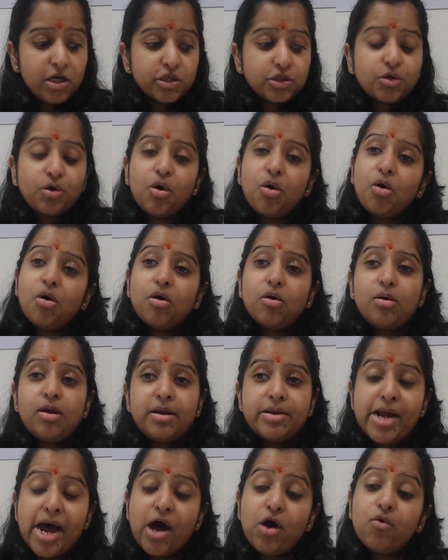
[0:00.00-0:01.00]
So
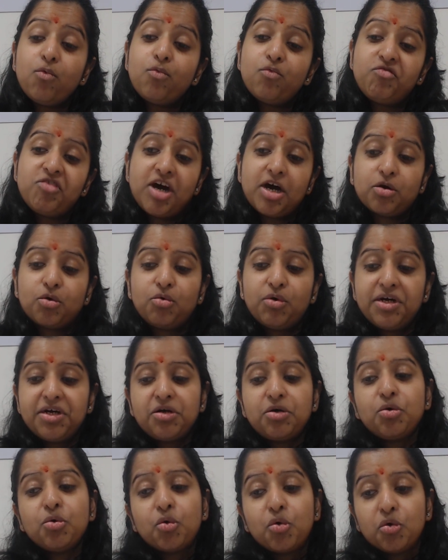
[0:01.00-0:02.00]
now we are
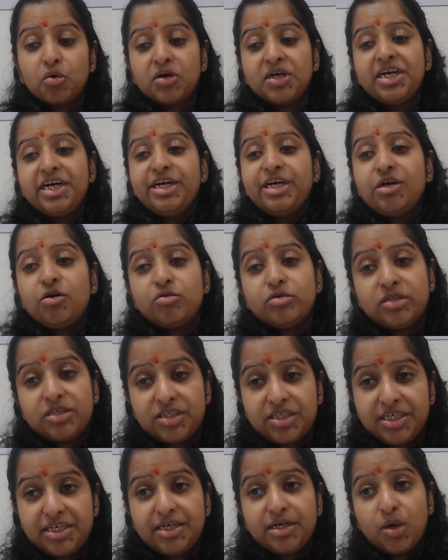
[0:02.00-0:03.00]
going to go into
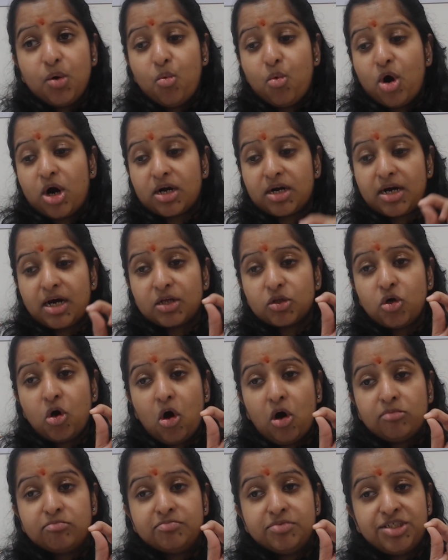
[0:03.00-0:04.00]
seeing what are the
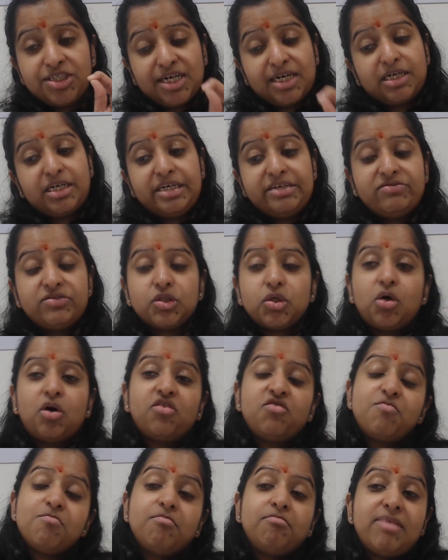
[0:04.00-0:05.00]
objectives
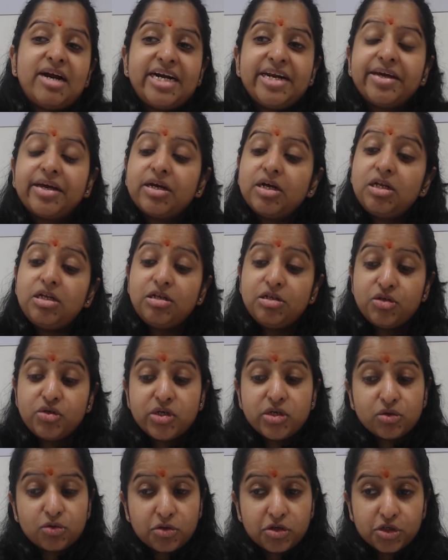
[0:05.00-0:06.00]
of medical
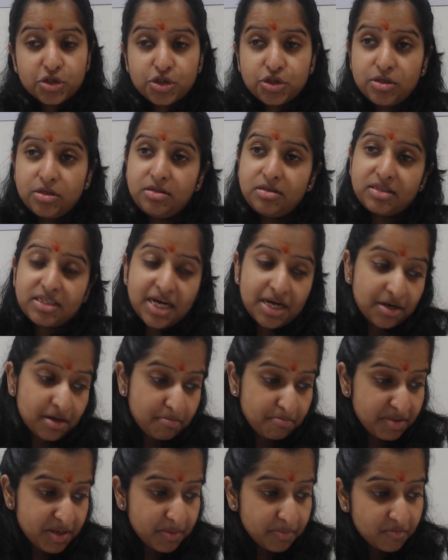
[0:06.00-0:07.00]
nutritional
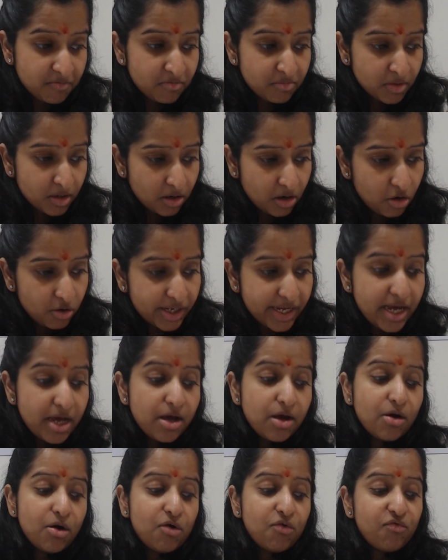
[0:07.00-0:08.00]
therapy. Okay,
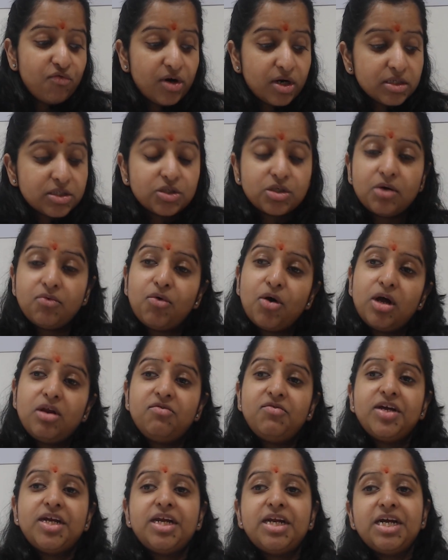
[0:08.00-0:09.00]
first of
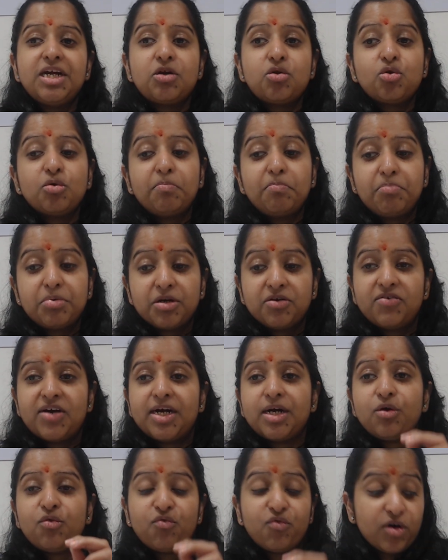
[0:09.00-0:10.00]
all, we need to
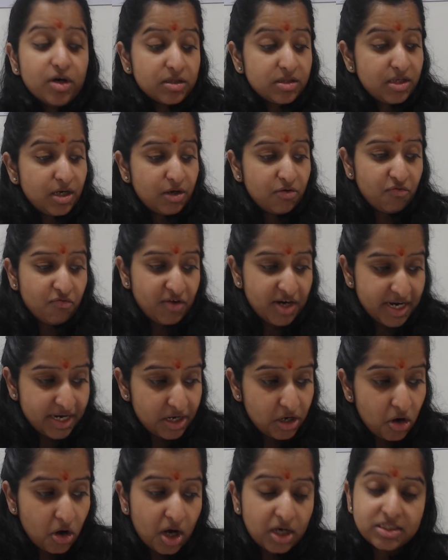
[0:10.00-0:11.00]
prevent further
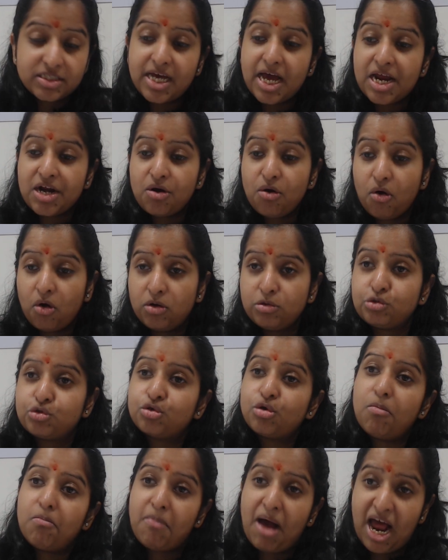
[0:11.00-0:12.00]
weight loss and
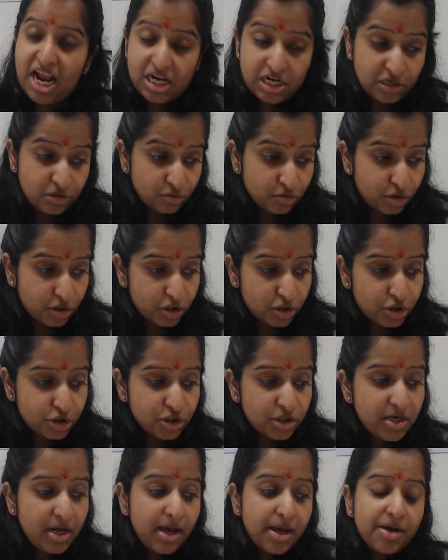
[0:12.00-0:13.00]
also
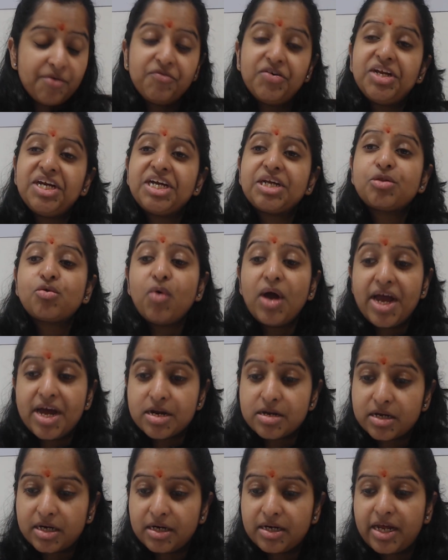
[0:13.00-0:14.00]
malnutrition. We need to
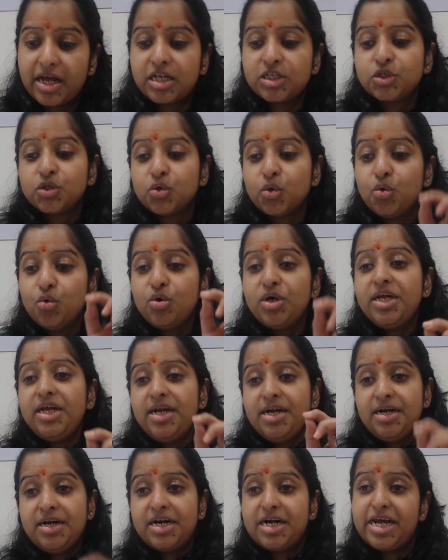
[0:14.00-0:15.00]
encourage good
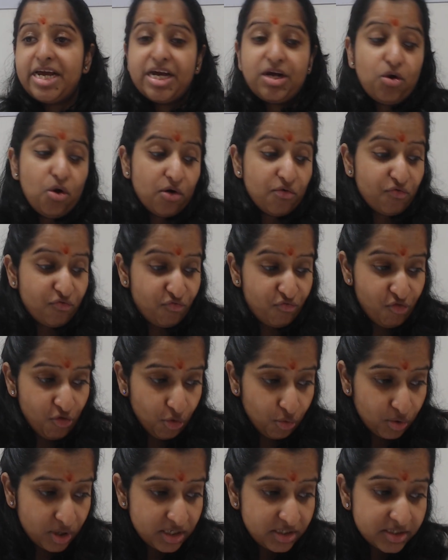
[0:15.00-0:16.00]
intake of
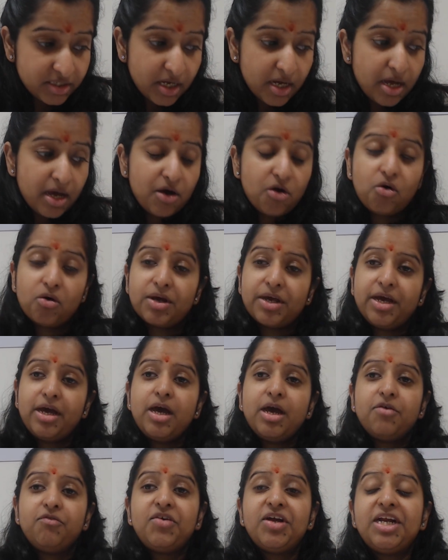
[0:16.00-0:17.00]
fluids.
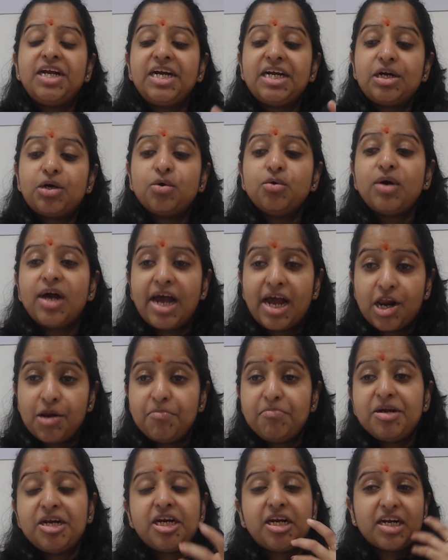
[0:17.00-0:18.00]
Okay, we need to
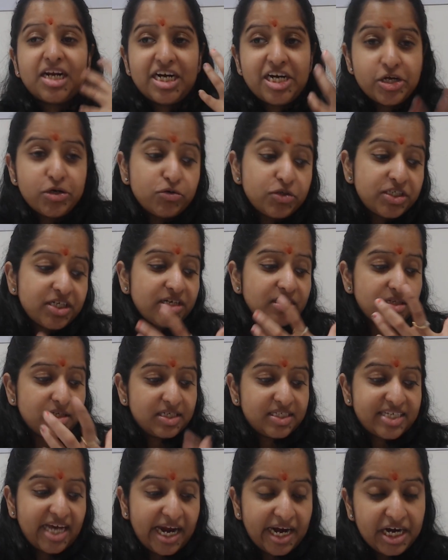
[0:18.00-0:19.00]
help in reducing
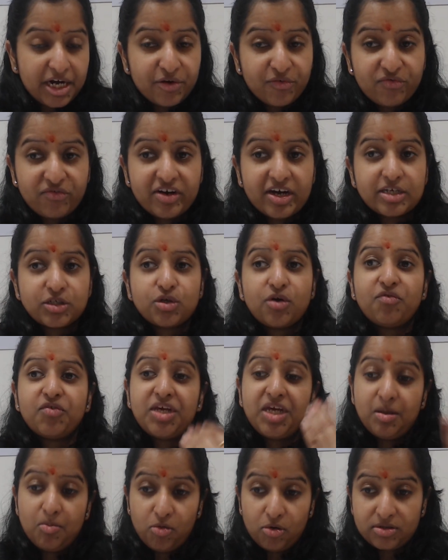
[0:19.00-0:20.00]
the side effects of
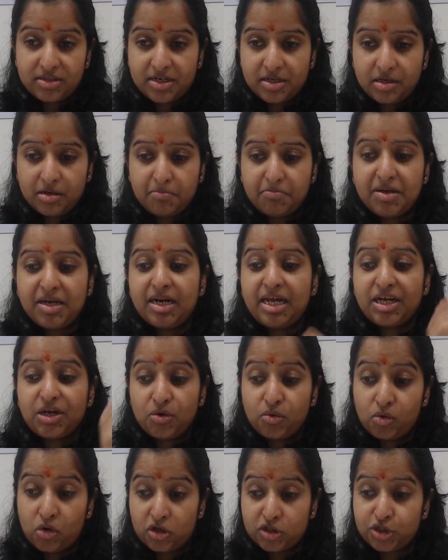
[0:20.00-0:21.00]
chemotherapy
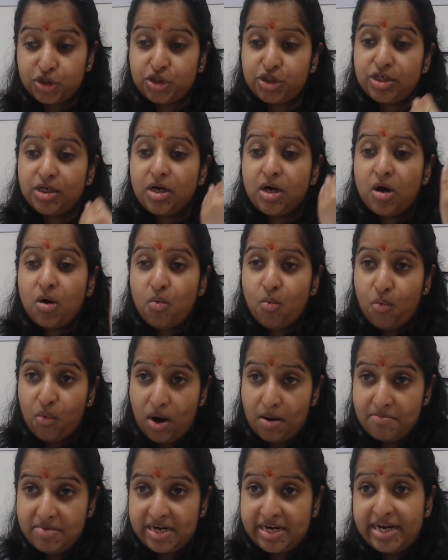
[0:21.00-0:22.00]
like nausea,
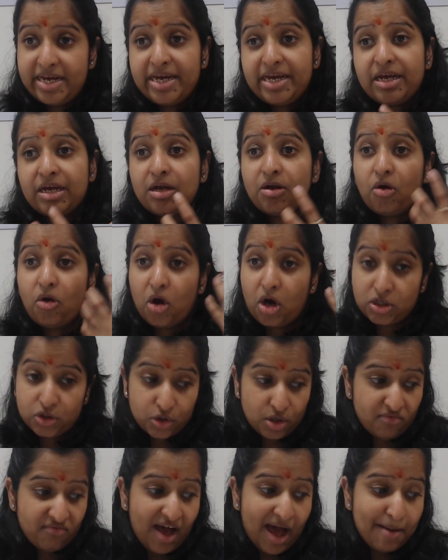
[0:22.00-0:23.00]
vomiting,
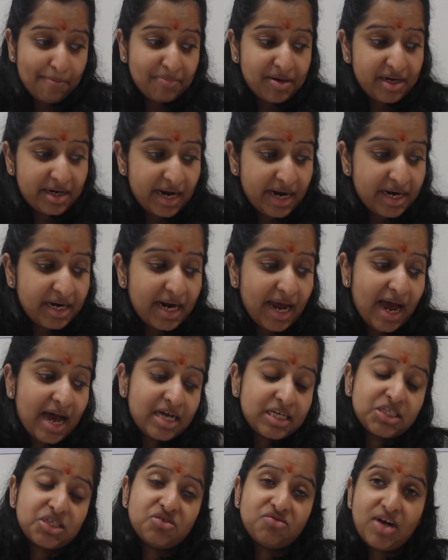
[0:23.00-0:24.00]
loss of appetite
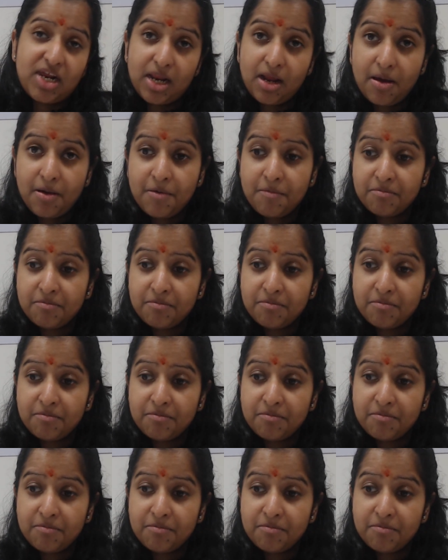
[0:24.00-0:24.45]
as well.